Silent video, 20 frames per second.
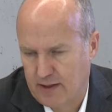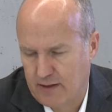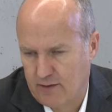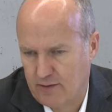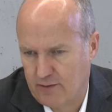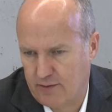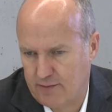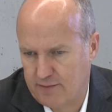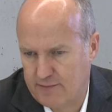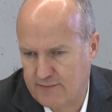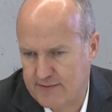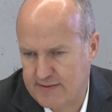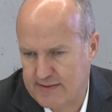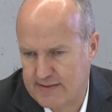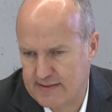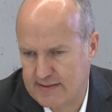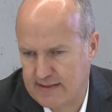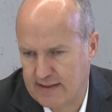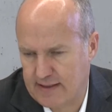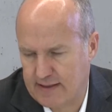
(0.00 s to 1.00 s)

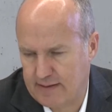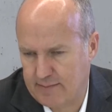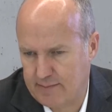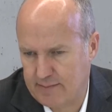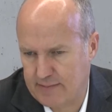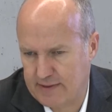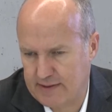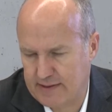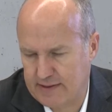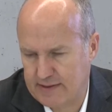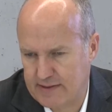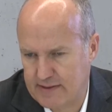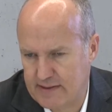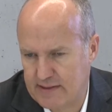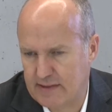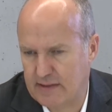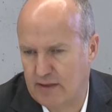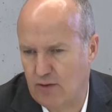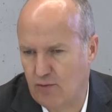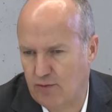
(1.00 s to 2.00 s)

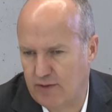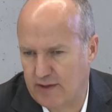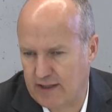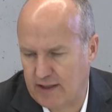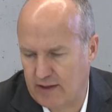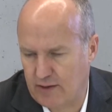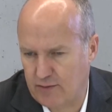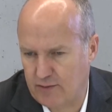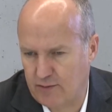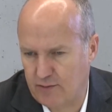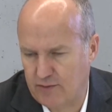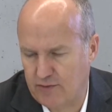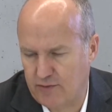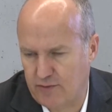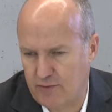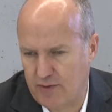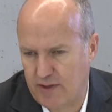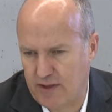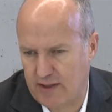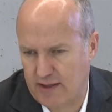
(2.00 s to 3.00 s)
slowdown on the
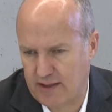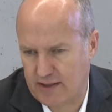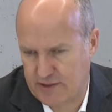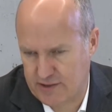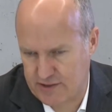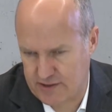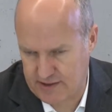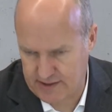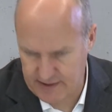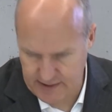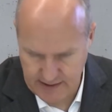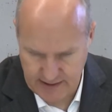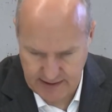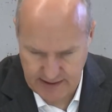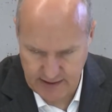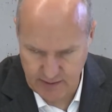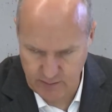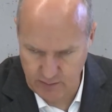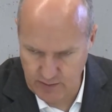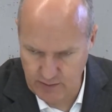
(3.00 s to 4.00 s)
reduction,
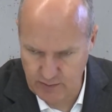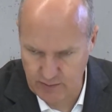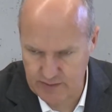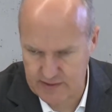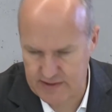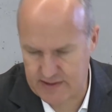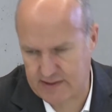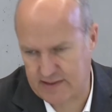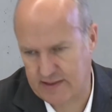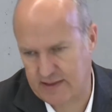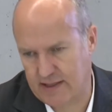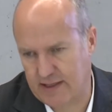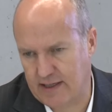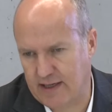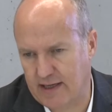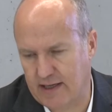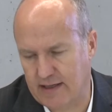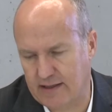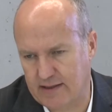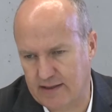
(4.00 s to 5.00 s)
and we will see
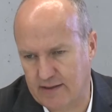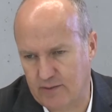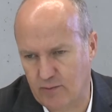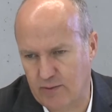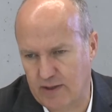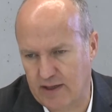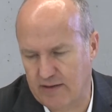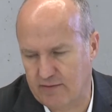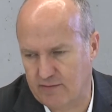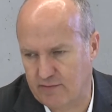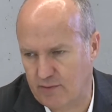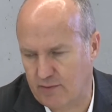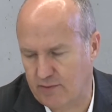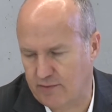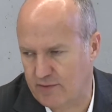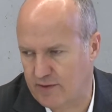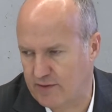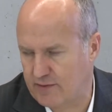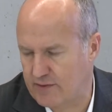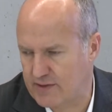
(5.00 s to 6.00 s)
another wave
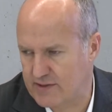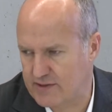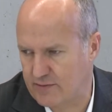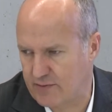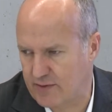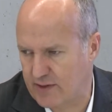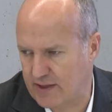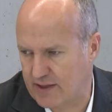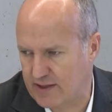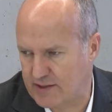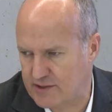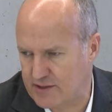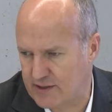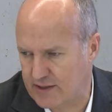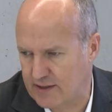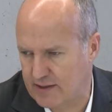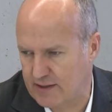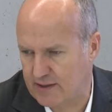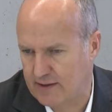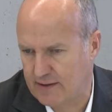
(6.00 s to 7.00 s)
of increased
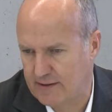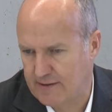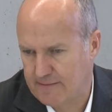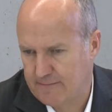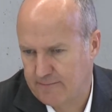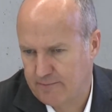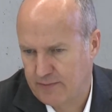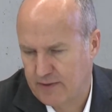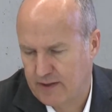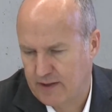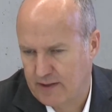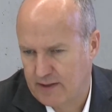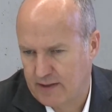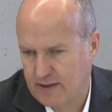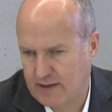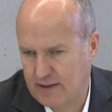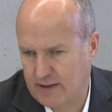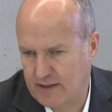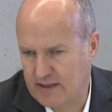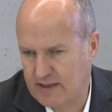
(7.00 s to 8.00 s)
reduction
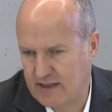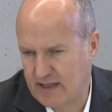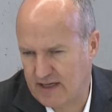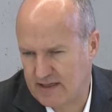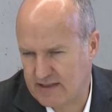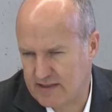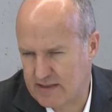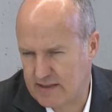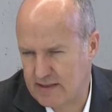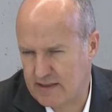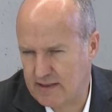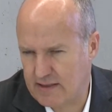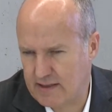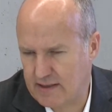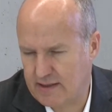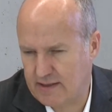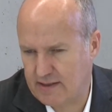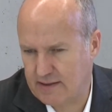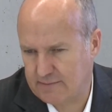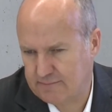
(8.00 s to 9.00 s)
in next
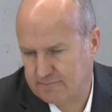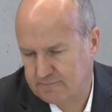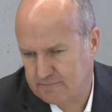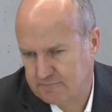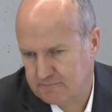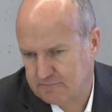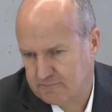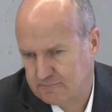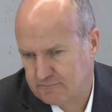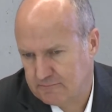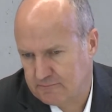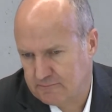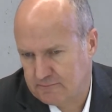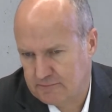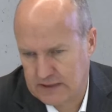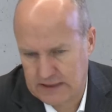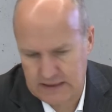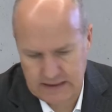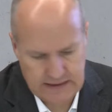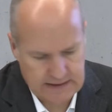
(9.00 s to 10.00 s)
year.
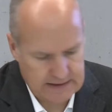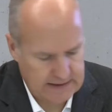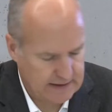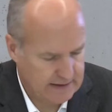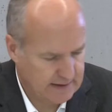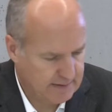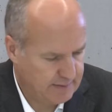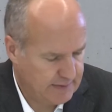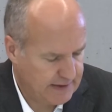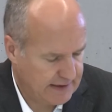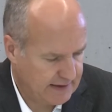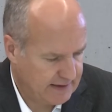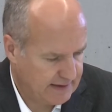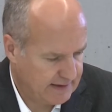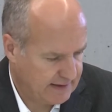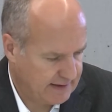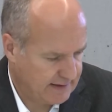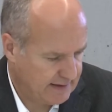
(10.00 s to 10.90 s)
But